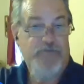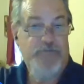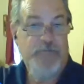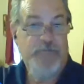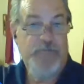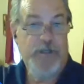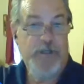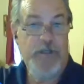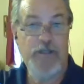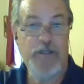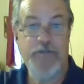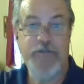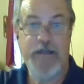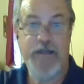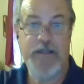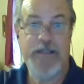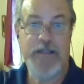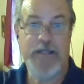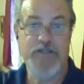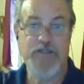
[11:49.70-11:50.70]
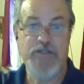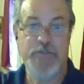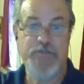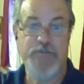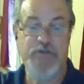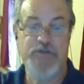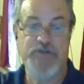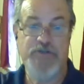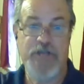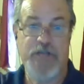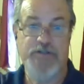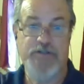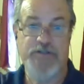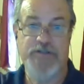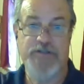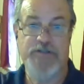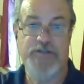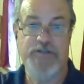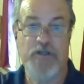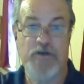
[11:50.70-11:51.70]
Billy, you've got to catch up 2
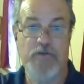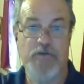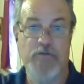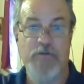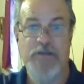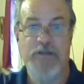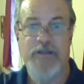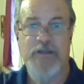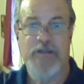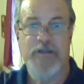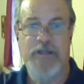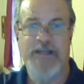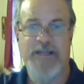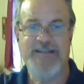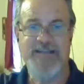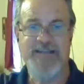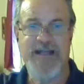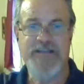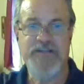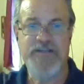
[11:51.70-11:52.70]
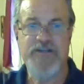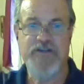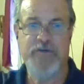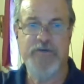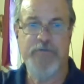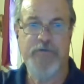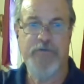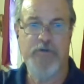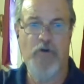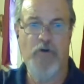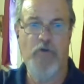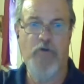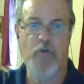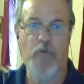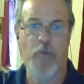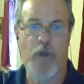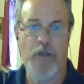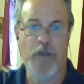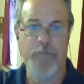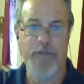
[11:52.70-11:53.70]
sections. So it's not such an
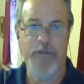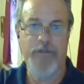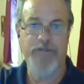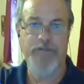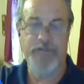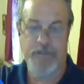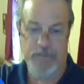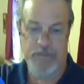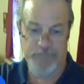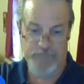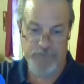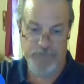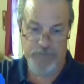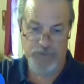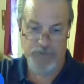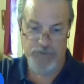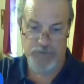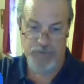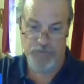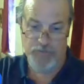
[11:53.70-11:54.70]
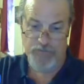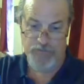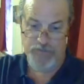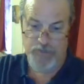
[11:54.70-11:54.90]
overwhelming thing for the children.